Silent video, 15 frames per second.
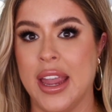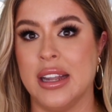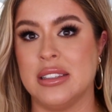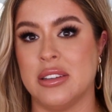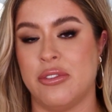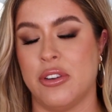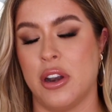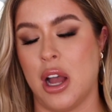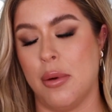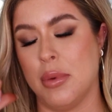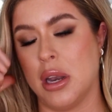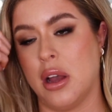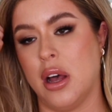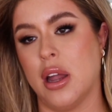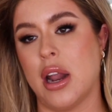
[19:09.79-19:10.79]
It's a
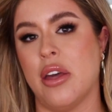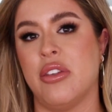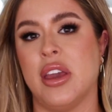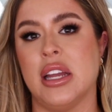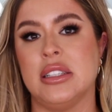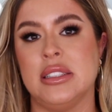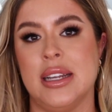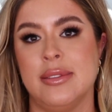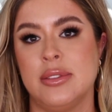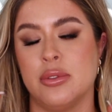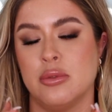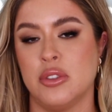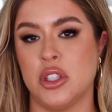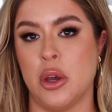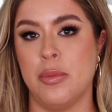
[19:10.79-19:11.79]
phenomenon. I think it stems
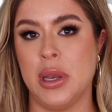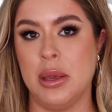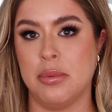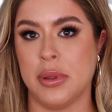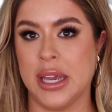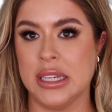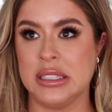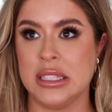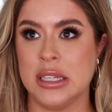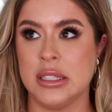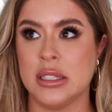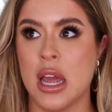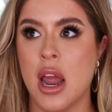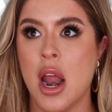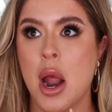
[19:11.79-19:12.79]
from so many places.